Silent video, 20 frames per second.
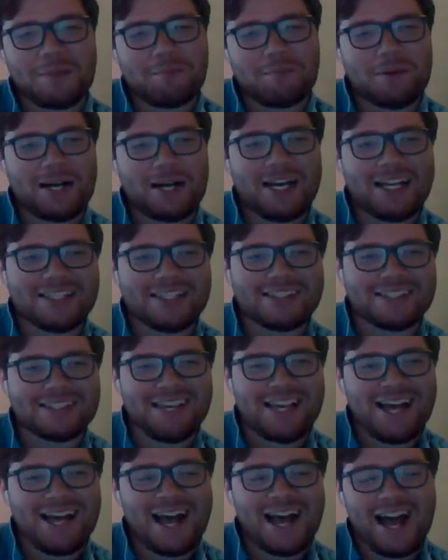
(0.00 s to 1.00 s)
But
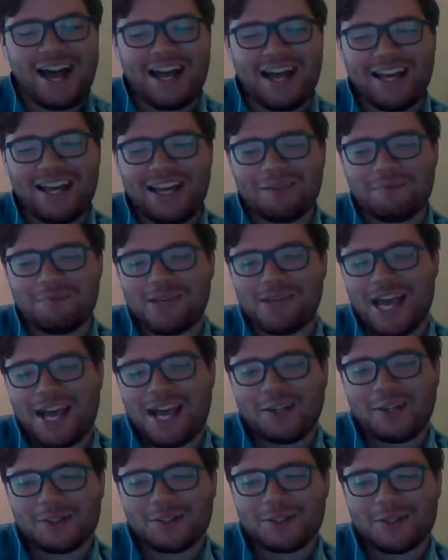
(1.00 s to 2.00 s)
I am
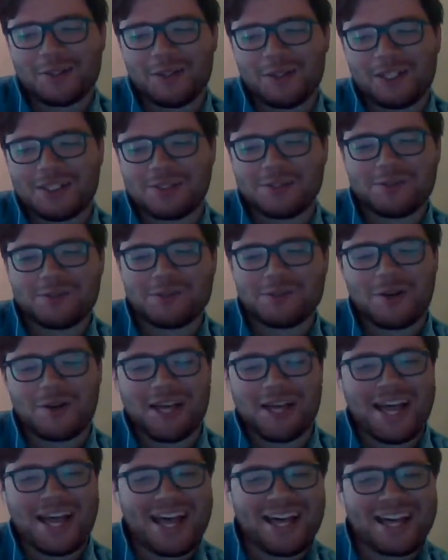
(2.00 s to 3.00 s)
now going to go
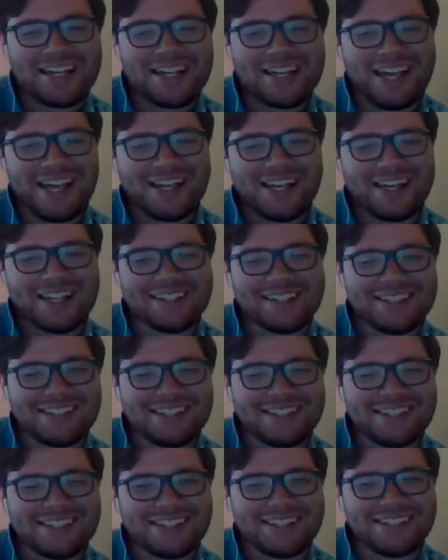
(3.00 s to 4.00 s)
ahead and
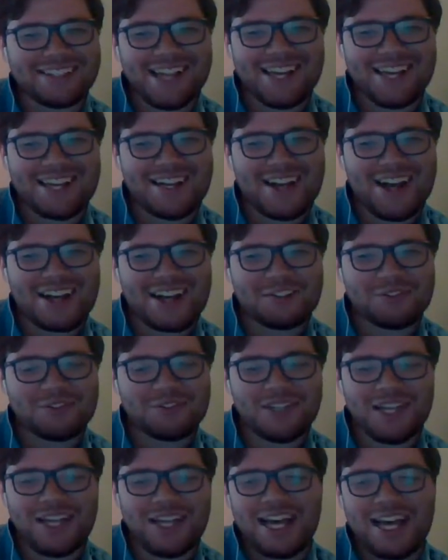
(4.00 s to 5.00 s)
sign off.